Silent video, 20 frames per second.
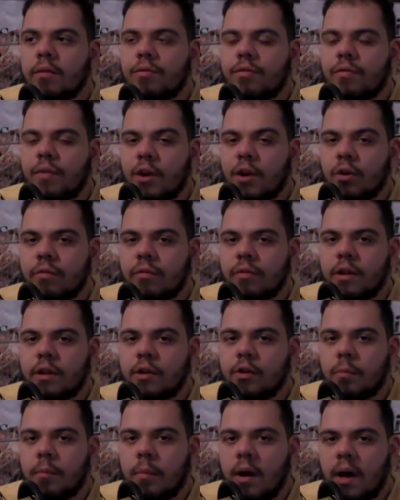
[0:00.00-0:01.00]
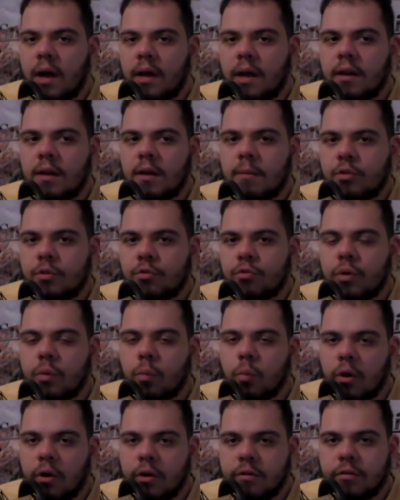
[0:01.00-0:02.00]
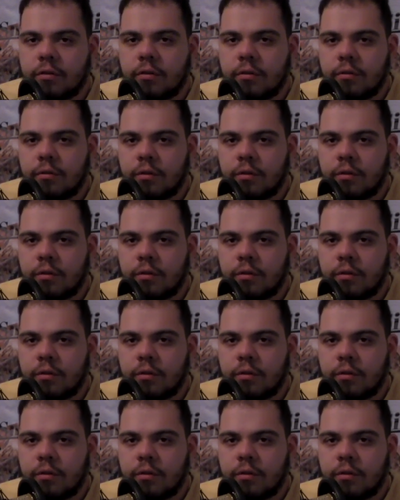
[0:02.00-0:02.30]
figuratively in your mind. Imagery works.